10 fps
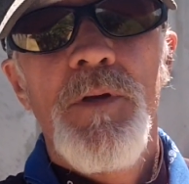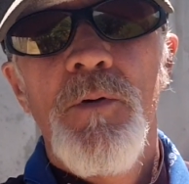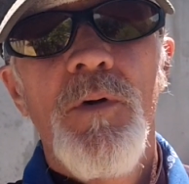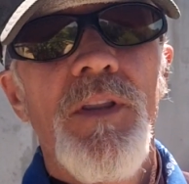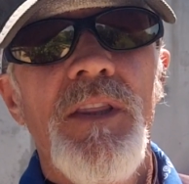
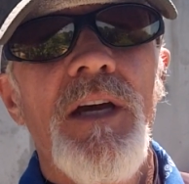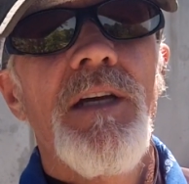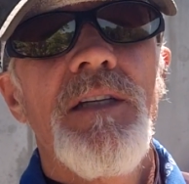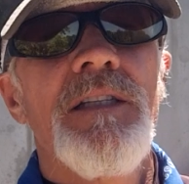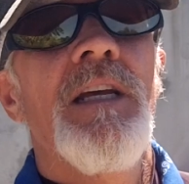doing
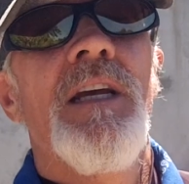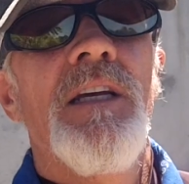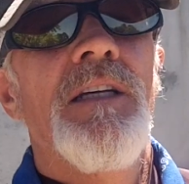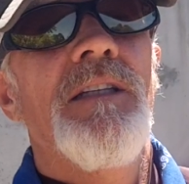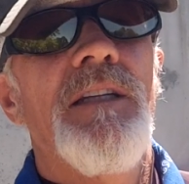things
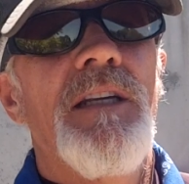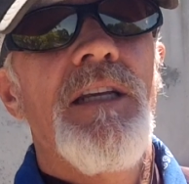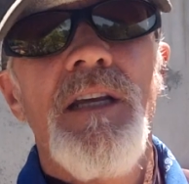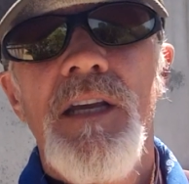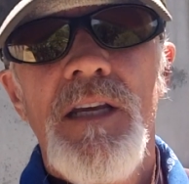that
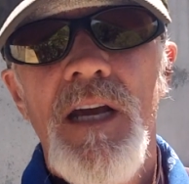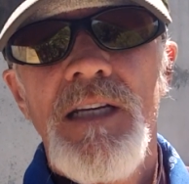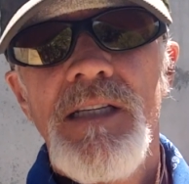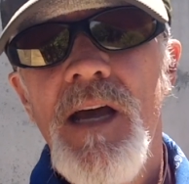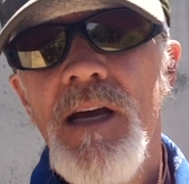He ain't
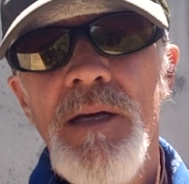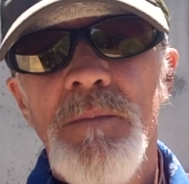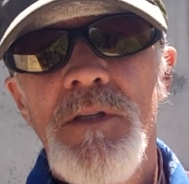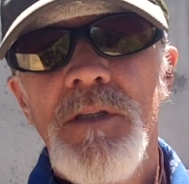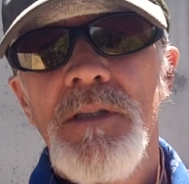got
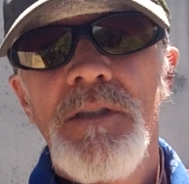time to,